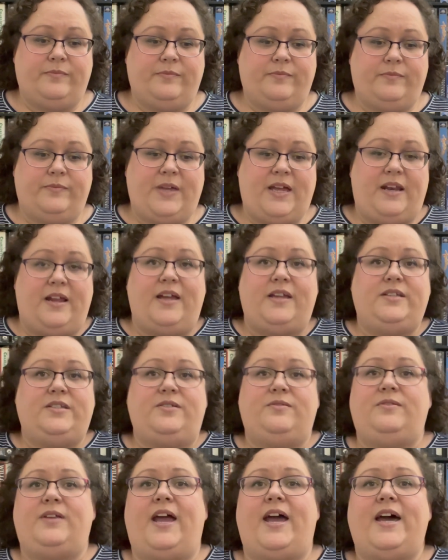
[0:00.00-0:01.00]
And I
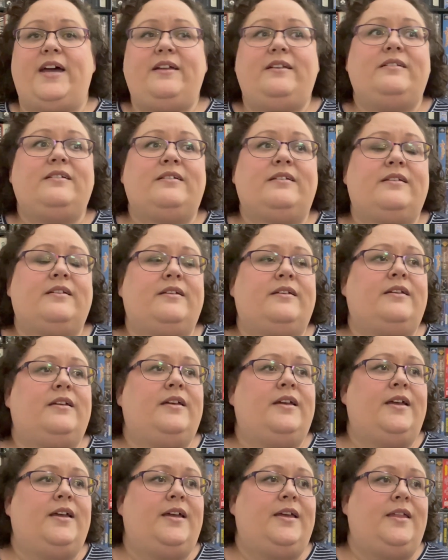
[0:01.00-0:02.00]
do that.
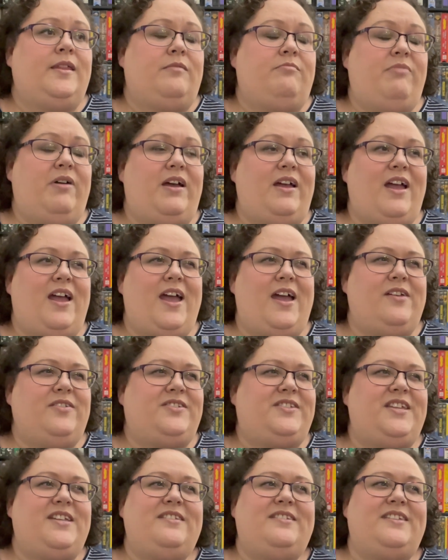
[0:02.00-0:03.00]
But
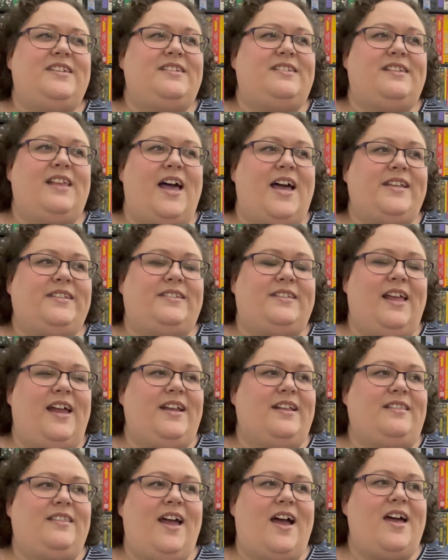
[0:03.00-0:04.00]
since this last,
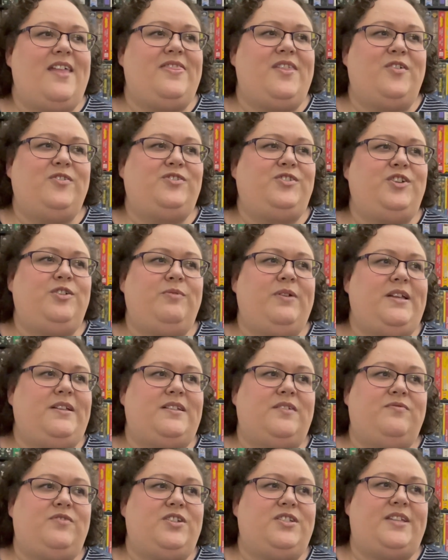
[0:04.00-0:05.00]
like those 2 weeks
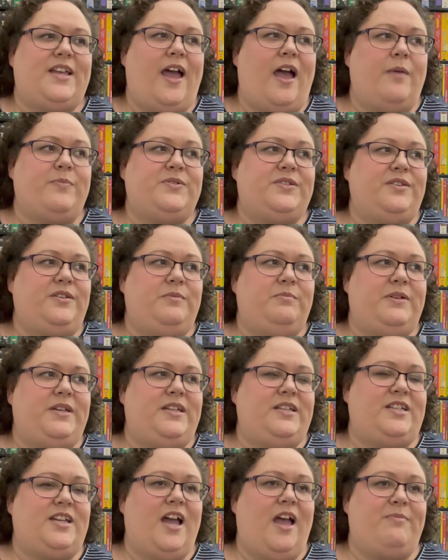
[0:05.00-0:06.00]
of just absolute
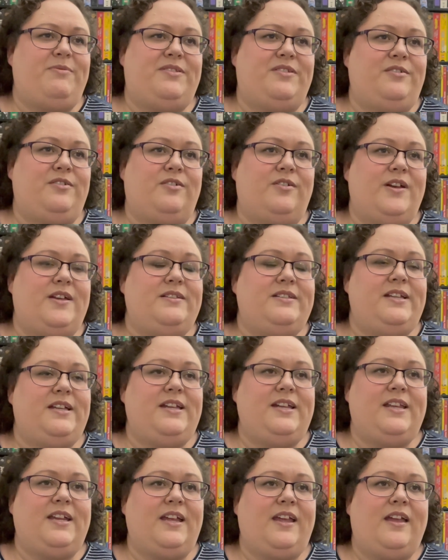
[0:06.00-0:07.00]
binge, absolute crazy
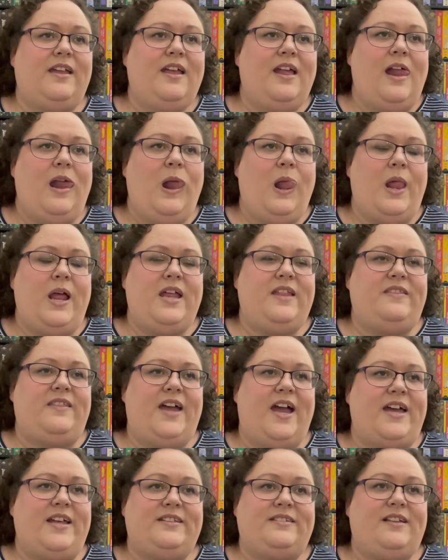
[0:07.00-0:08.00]
eating,
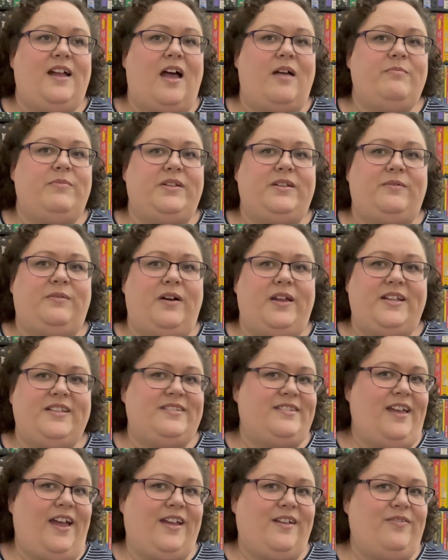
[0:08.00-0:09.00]
that has not been what it's
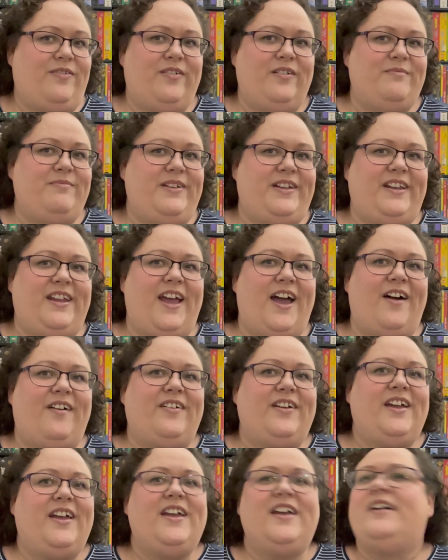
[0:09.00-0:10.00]
like for me now.
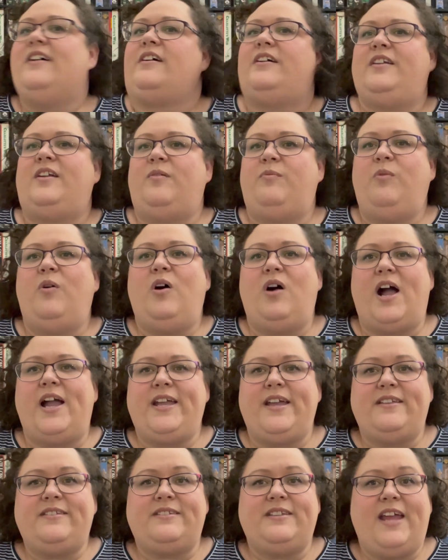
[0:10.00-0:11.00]
Well, I
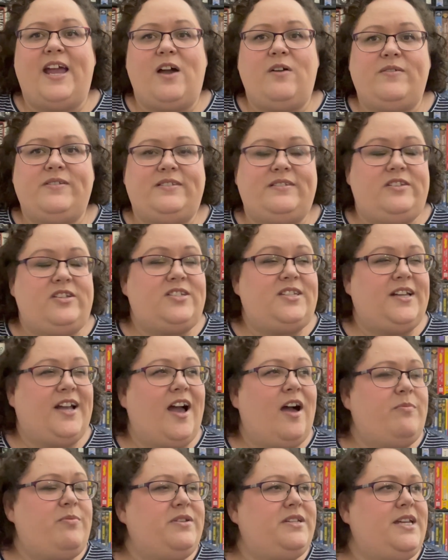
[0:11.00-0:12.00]
guess now is just a
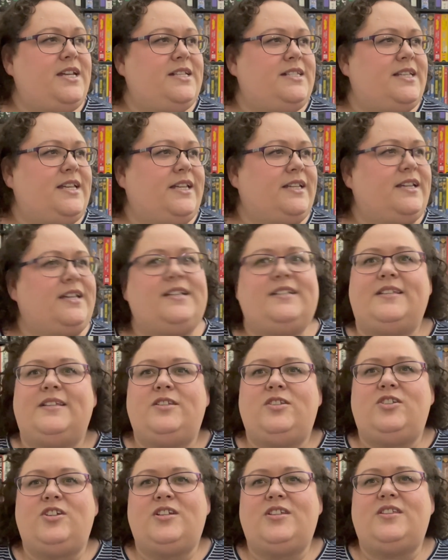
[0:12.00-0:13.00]
couple days in because
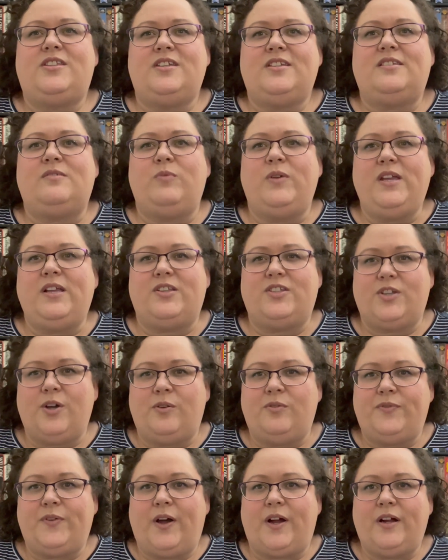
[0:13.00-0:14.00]
it's just this week so
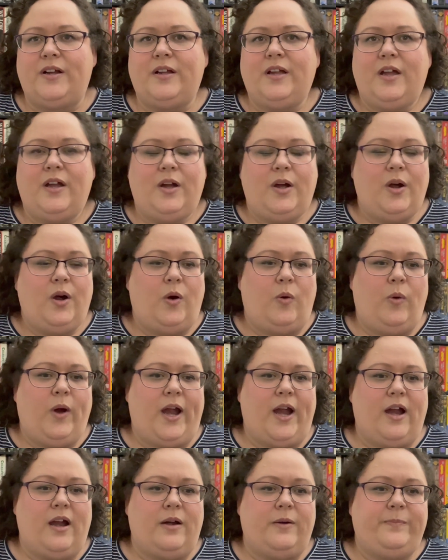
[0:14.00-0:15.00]
far
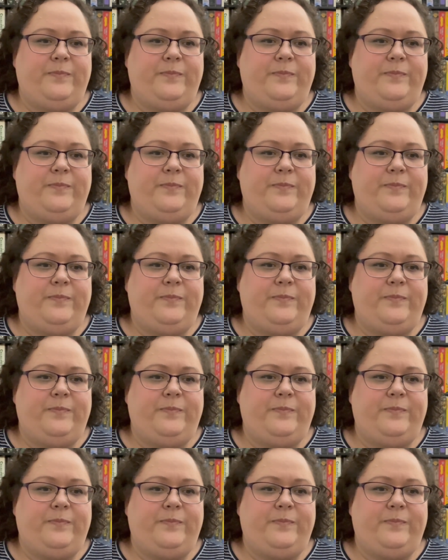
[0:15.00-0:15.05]
where,